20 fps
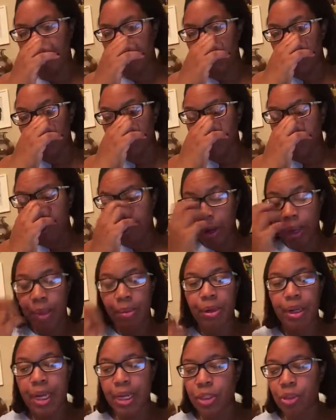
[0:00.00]
two of the
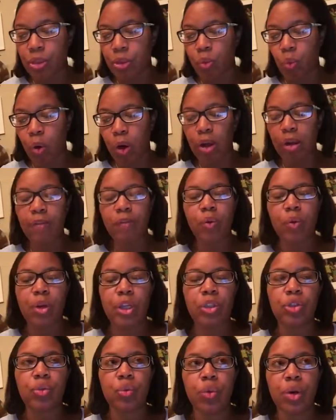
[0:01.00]
recommendations, one of
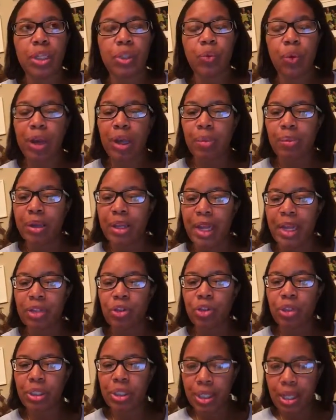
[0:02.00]
which was
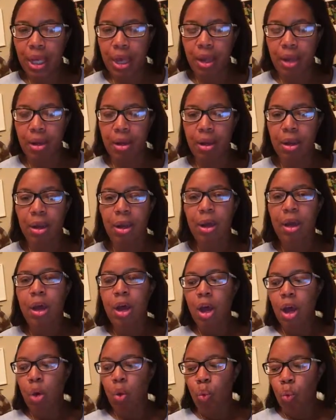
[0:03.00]
recommendation 10,
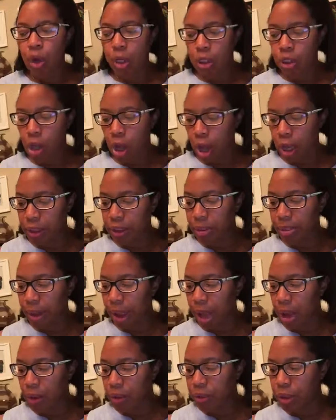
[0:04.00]
where it talked
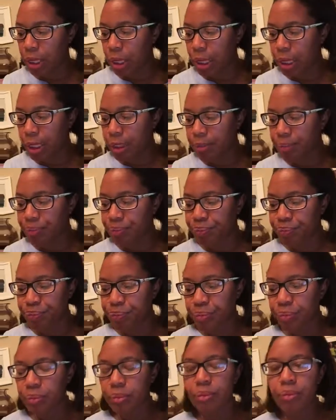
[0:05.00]
about
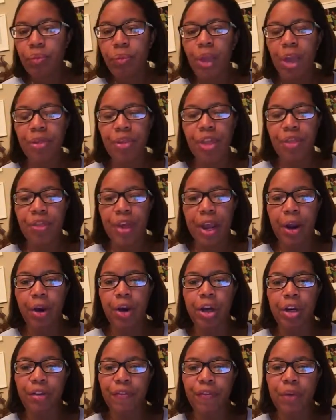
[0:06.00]
that they are
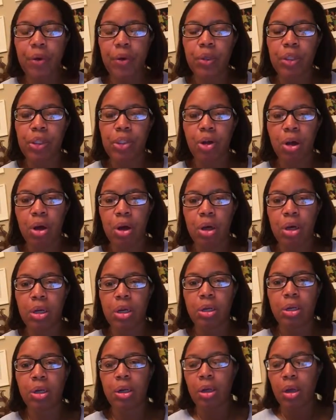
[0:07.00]
going to focus
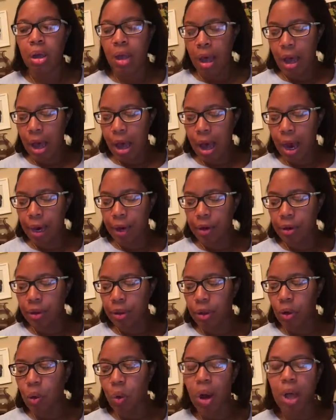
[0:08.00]
on higher
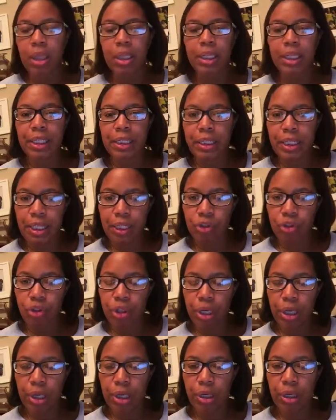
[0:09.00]
quality
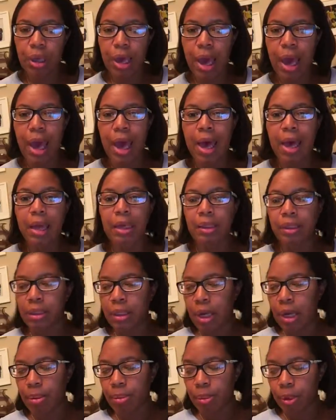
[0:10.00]
teaching and
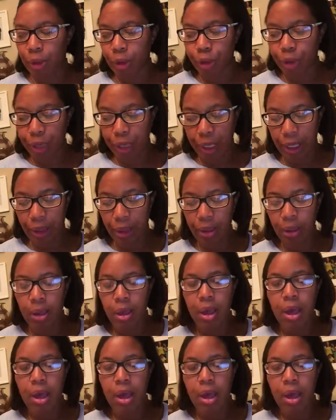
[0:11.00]
learning.